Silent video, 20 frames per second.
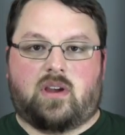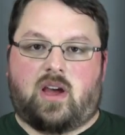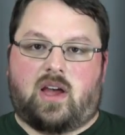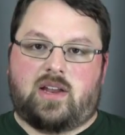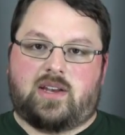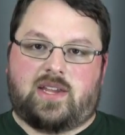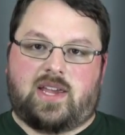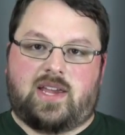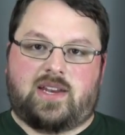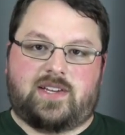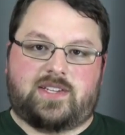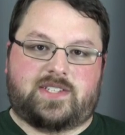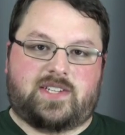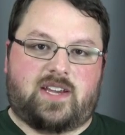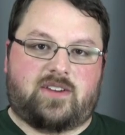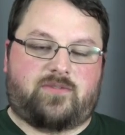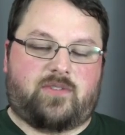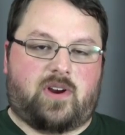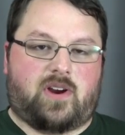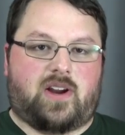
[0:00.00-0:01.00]
Cotton Candy
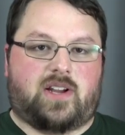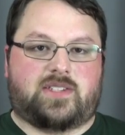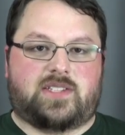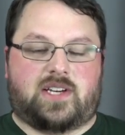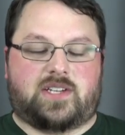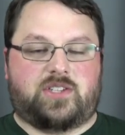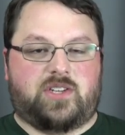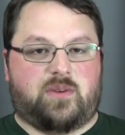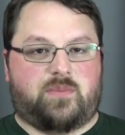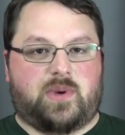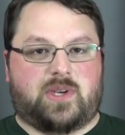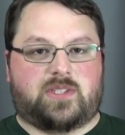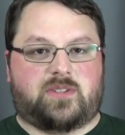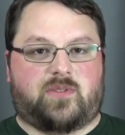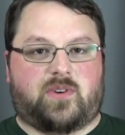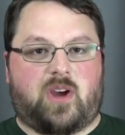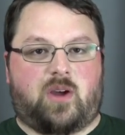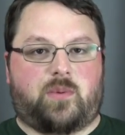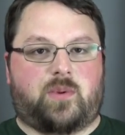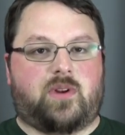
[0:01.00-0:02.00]
State Fair. It's actually a mix
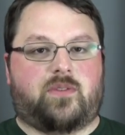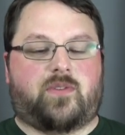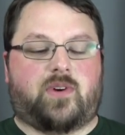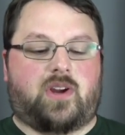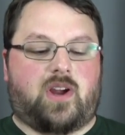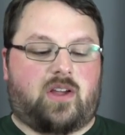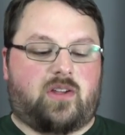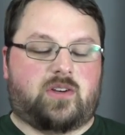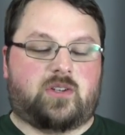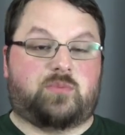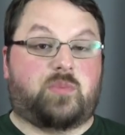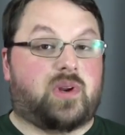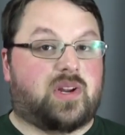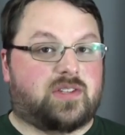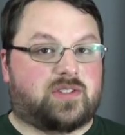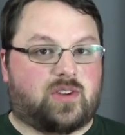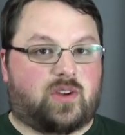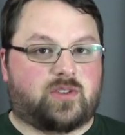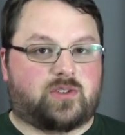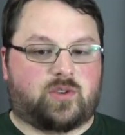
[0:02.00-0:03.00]
of a couple different colors, but
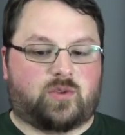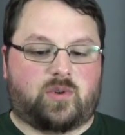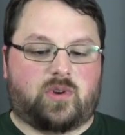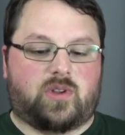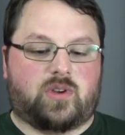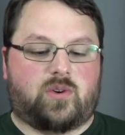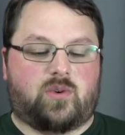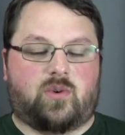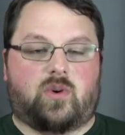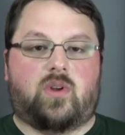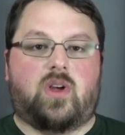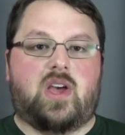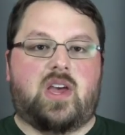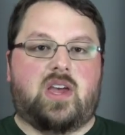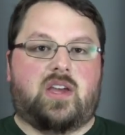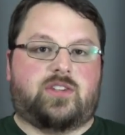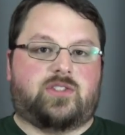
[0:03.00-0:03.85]
it's also really cool.